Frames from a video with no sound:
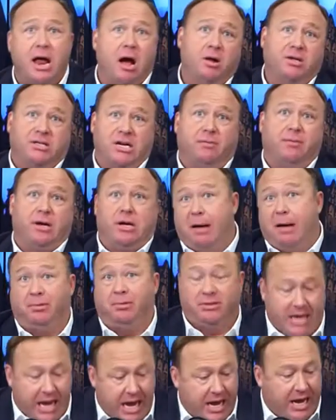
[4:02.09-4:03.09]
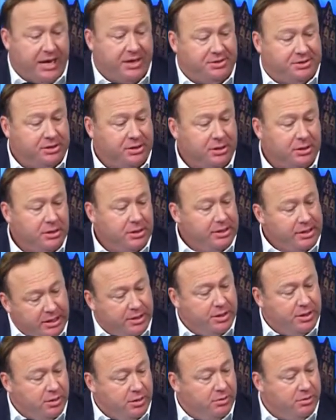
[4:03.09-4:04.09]
Now it's every couple days
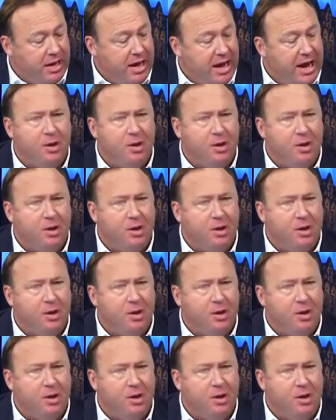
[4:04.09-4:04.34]
in the UK.